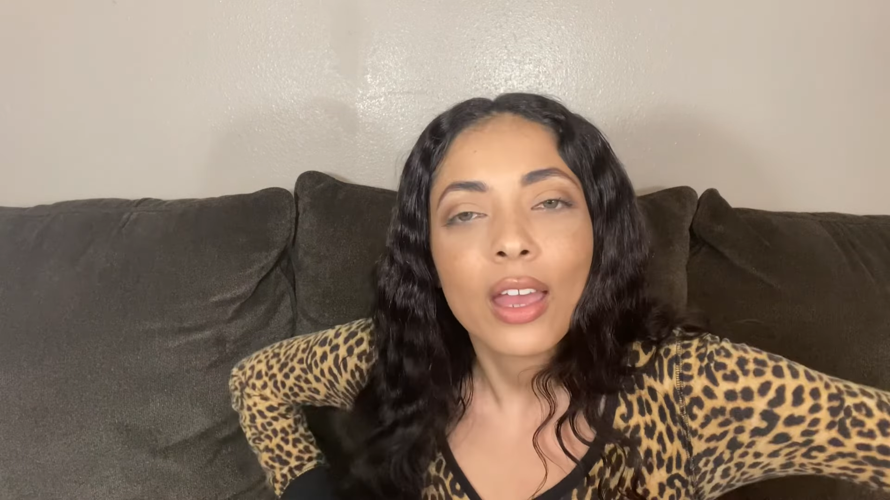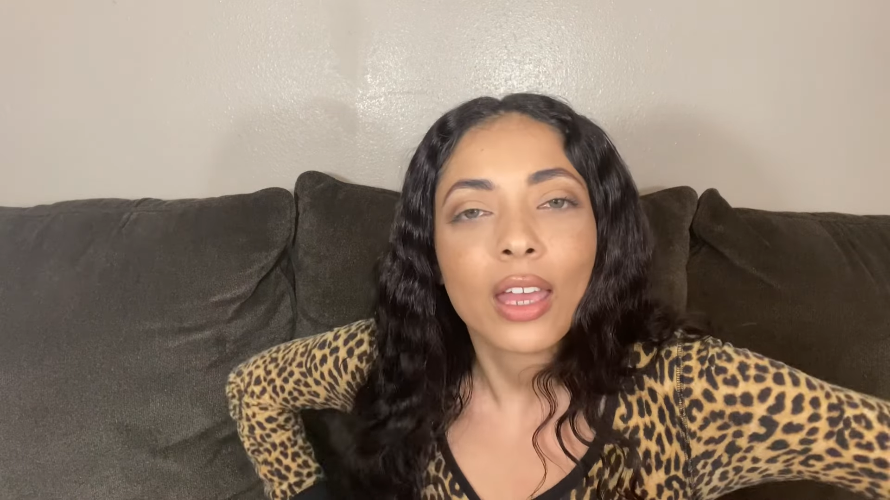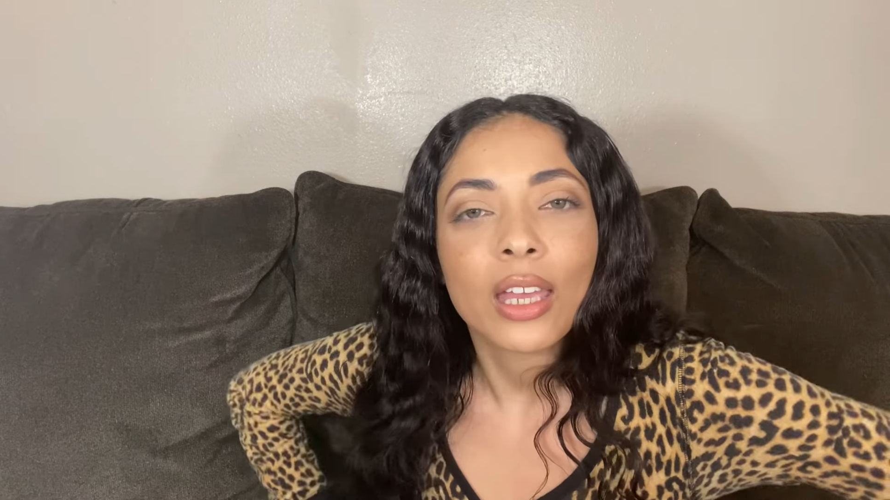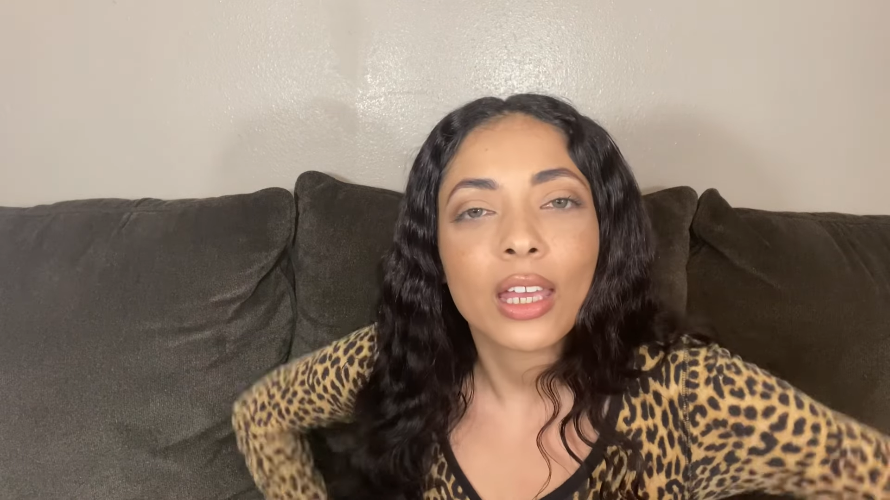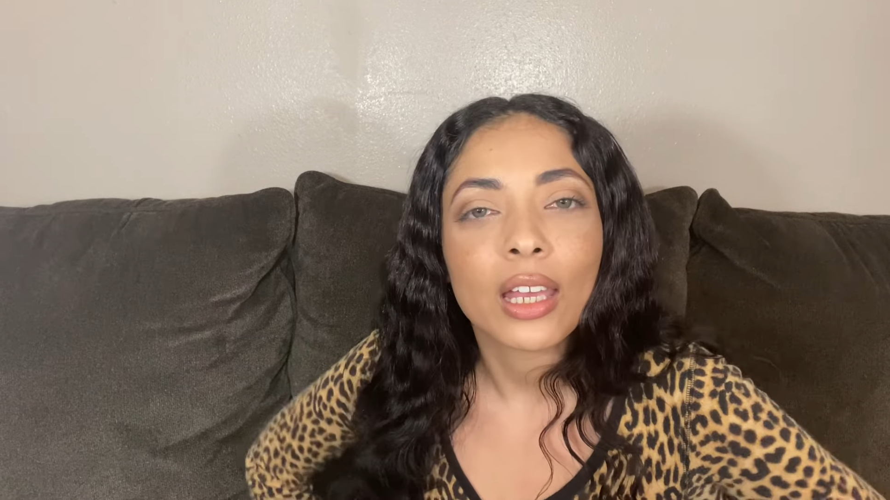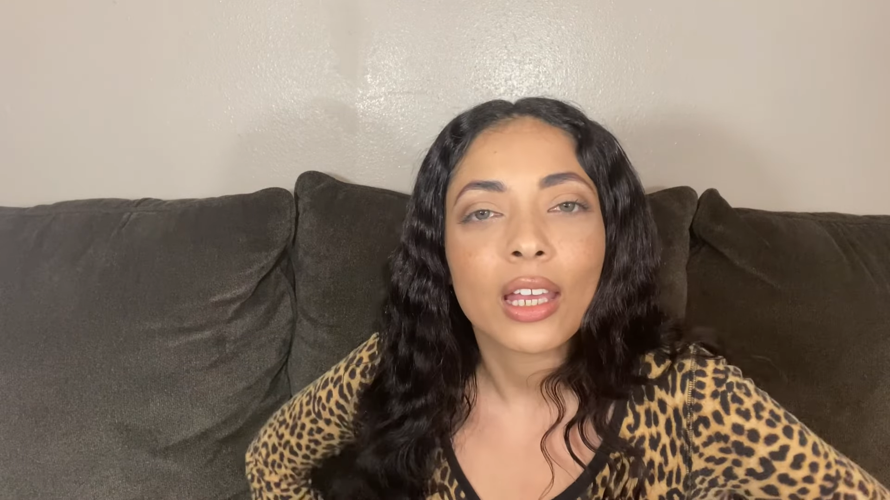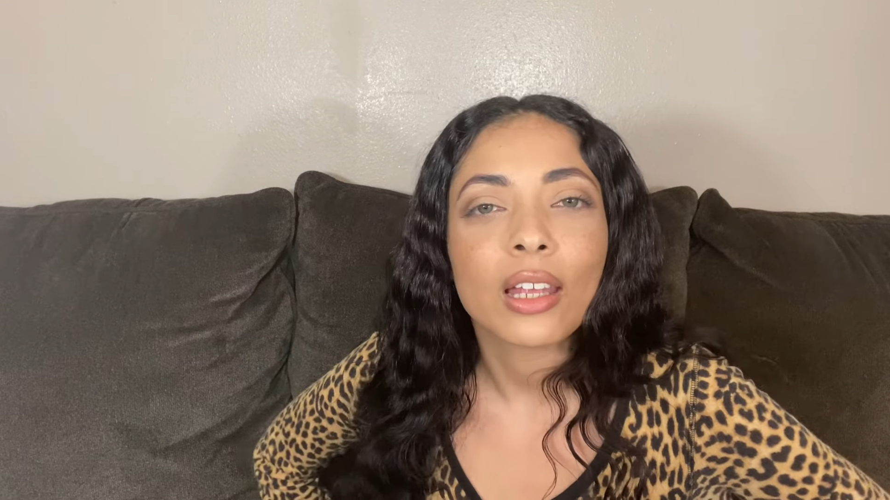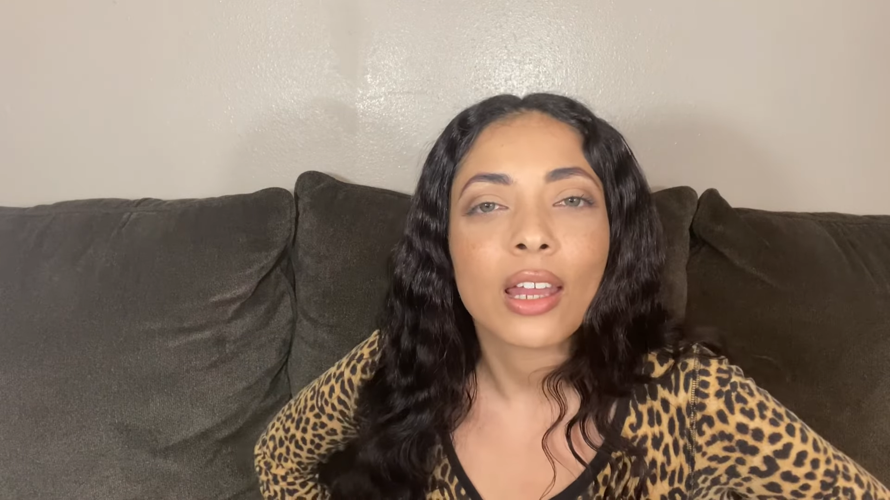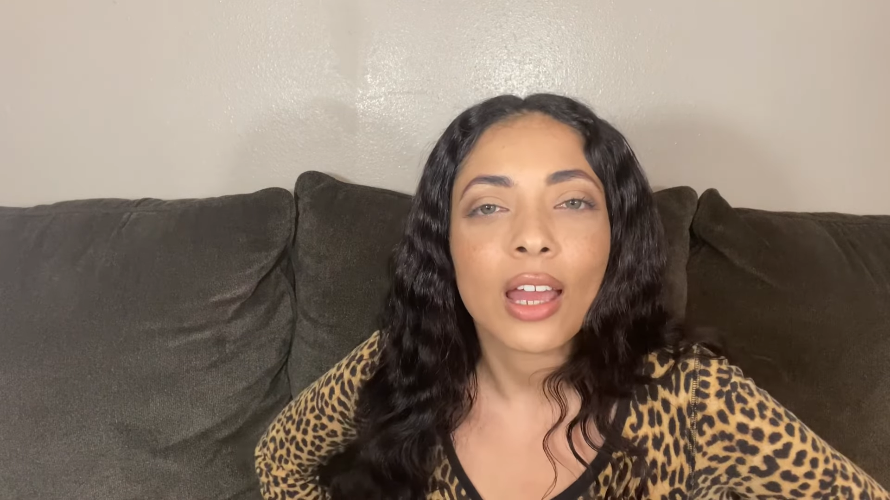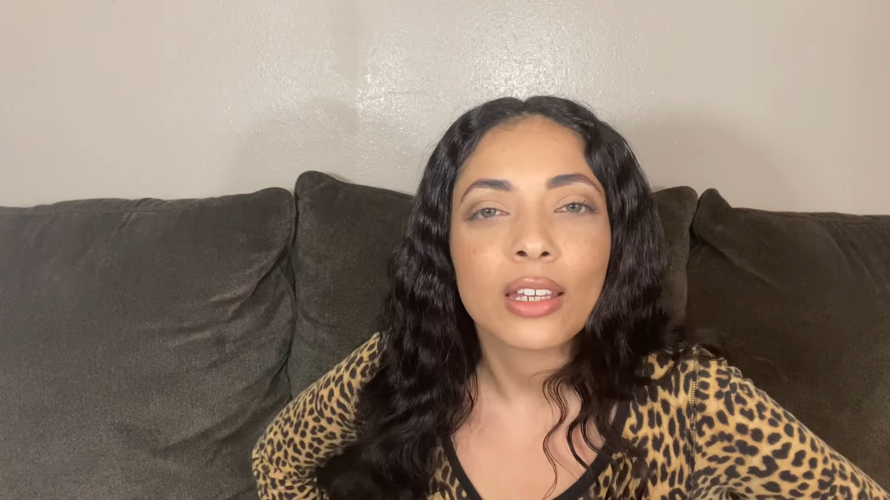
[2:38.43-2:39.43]

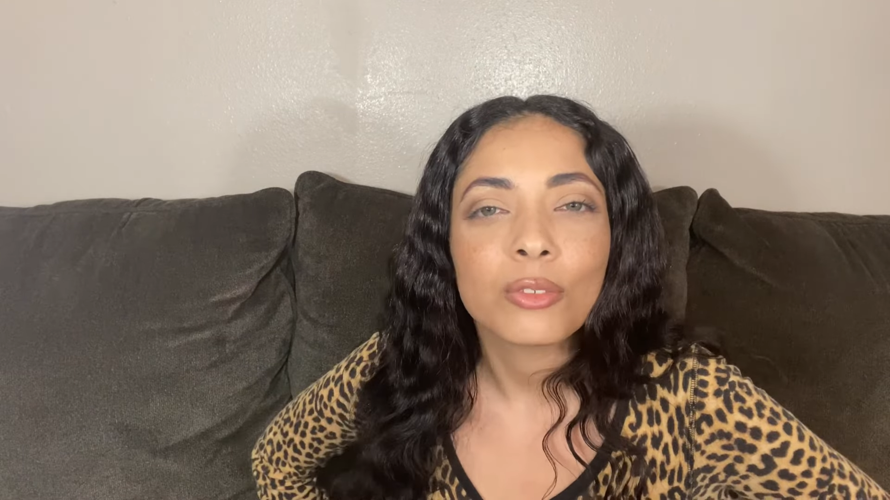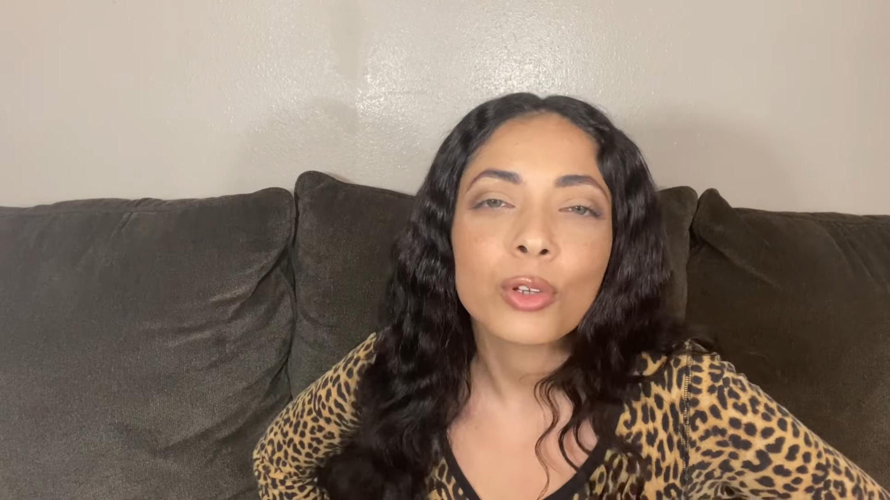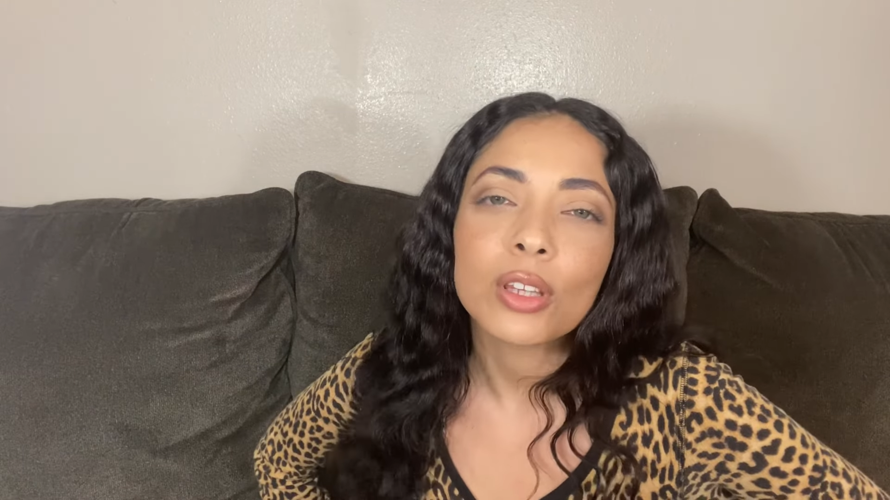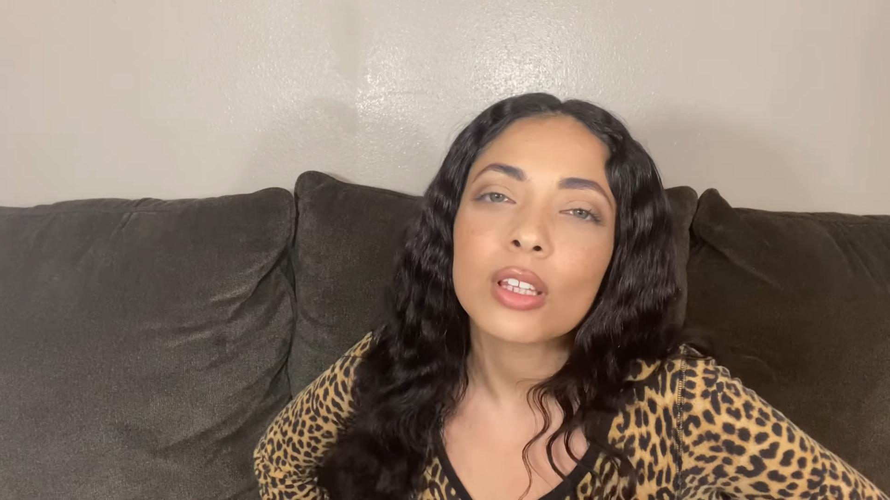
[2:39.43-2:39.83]
and I didn't really